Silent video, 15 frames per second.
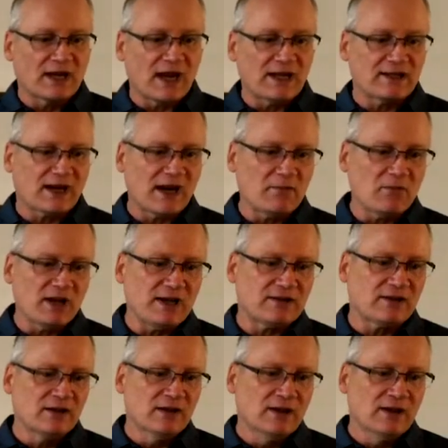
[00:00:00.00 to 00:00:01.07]
God, that I
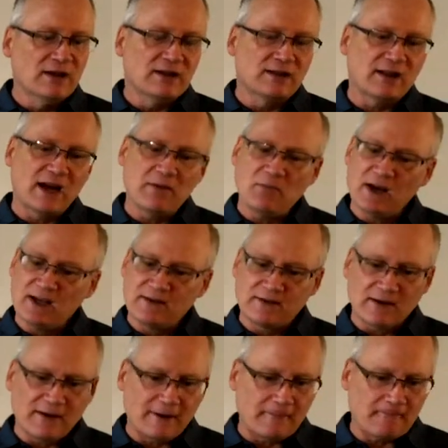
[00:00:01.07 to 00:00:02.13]
might, that I
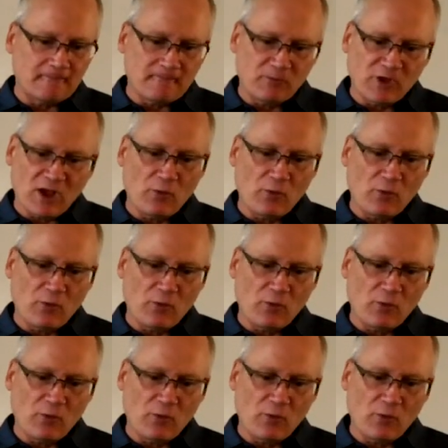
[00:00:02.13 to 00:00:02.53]
might um,